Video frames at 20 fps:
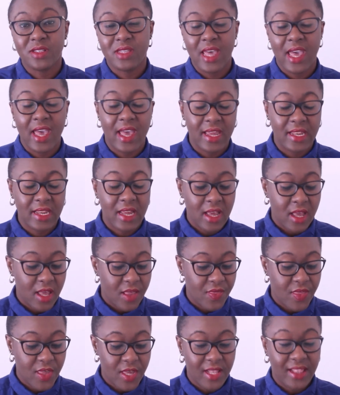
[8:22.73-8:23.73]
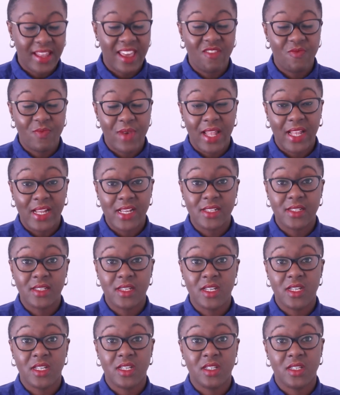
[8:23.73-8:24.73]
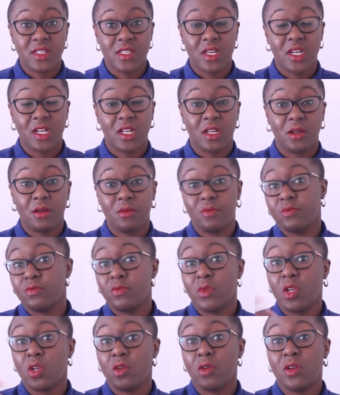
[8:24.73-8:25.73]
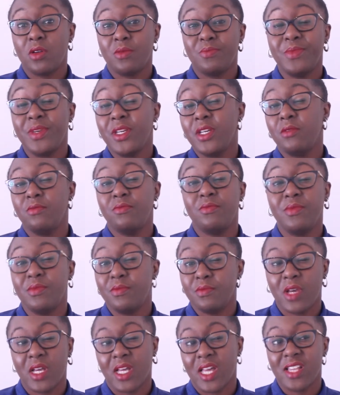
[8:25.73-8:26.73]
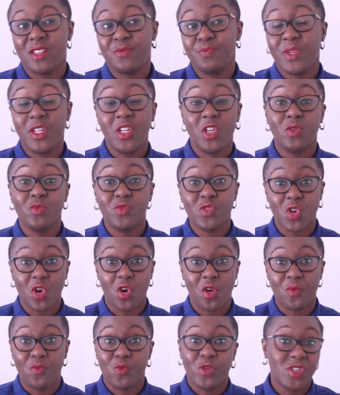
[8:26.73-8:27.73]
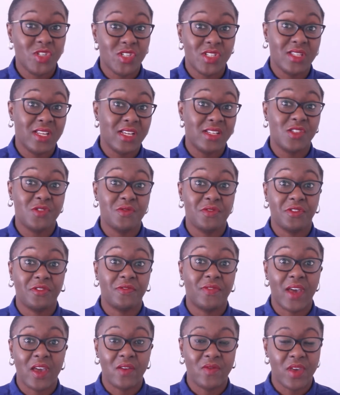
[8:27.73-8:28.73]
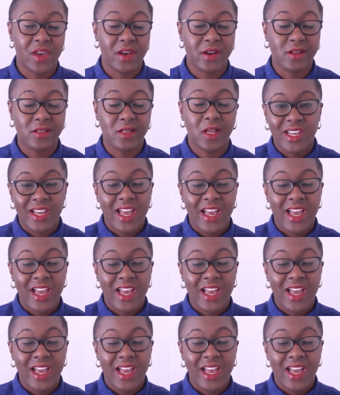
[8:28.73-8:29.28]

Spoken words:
Then the life balance is, I guess, medium term, which is next 3 to 5 years.